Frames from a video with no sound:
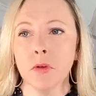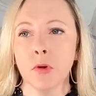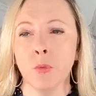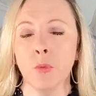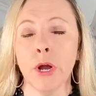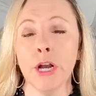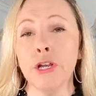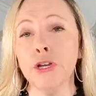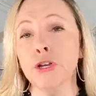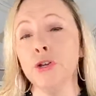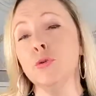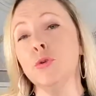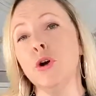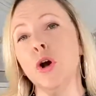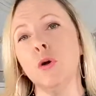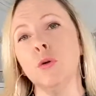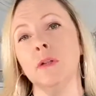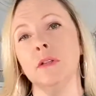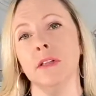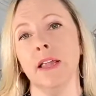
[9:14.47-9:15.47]
when you
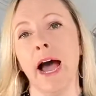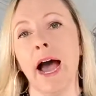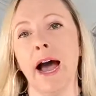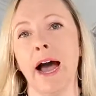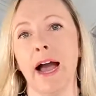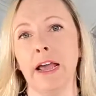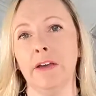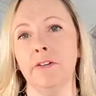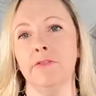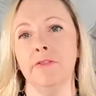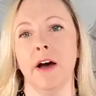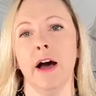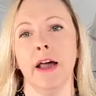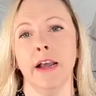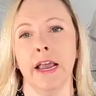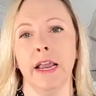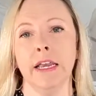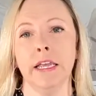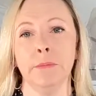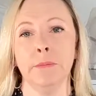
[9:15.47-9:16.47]
go live
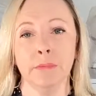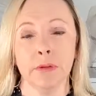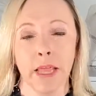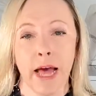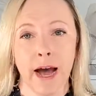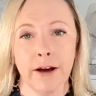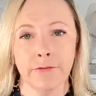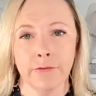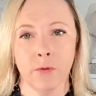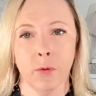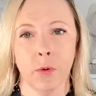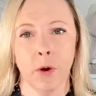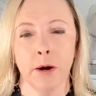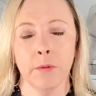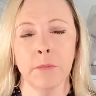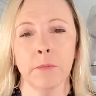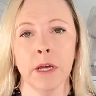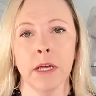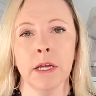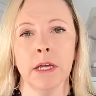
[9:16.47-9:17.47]
on any
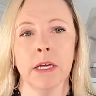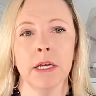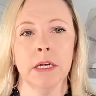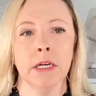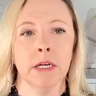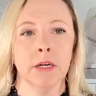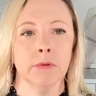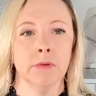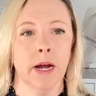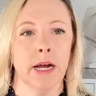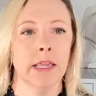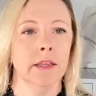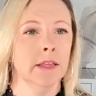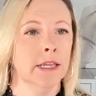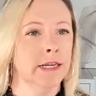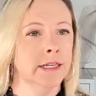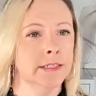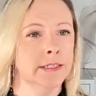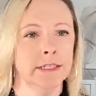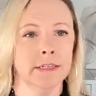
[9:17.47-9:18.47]
platform, right?
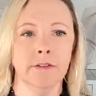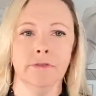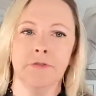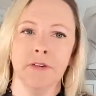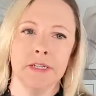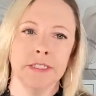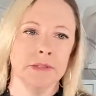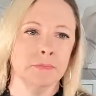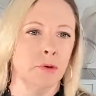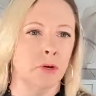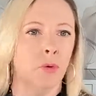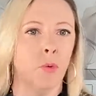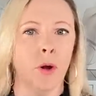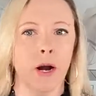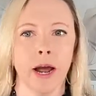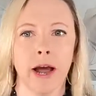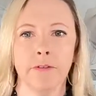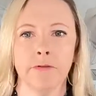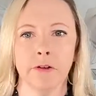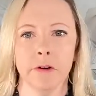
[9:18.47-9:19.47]
LinkedIn, Facebook,
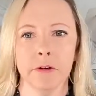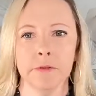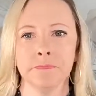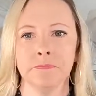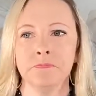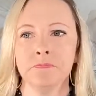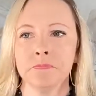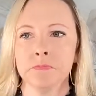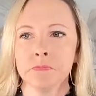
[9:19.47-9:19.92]
whatever,